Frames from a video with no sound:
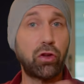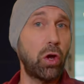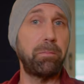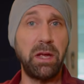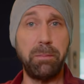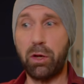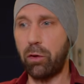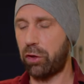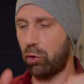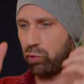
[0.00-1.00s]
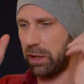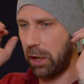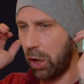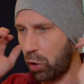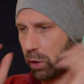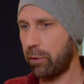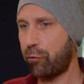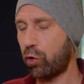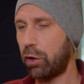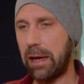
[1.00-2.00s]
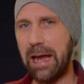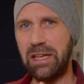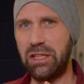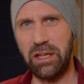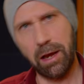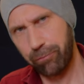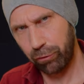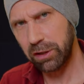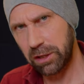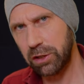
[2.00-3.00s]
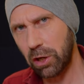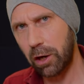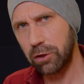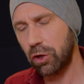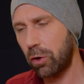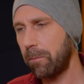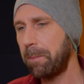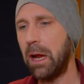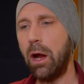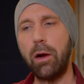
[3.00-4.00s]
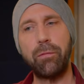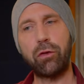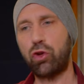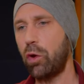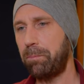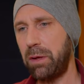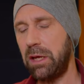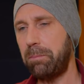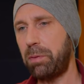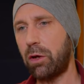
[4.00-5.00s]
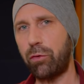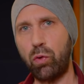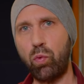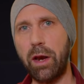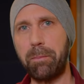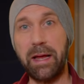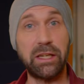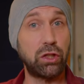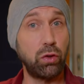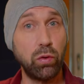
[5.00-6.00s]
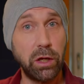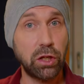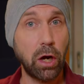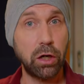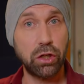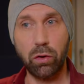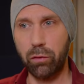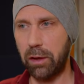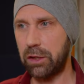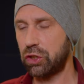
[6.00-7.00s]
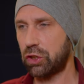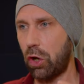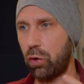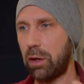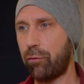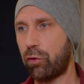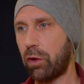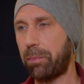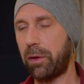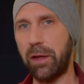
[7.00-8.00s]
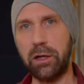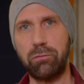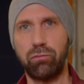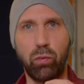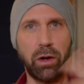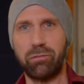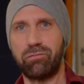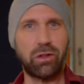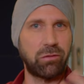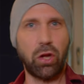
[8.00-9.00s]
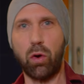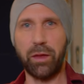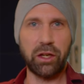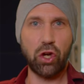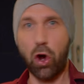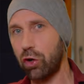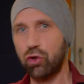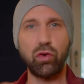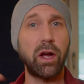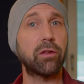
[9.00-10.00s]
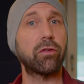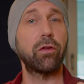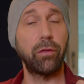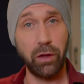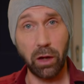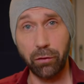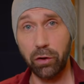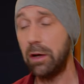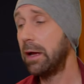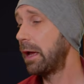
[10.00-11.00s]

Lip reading: could be because you're really looking for a different guitar tone. This could be because you want to blend 2 guitar tones and just looking for something that one tone that contrasts the other.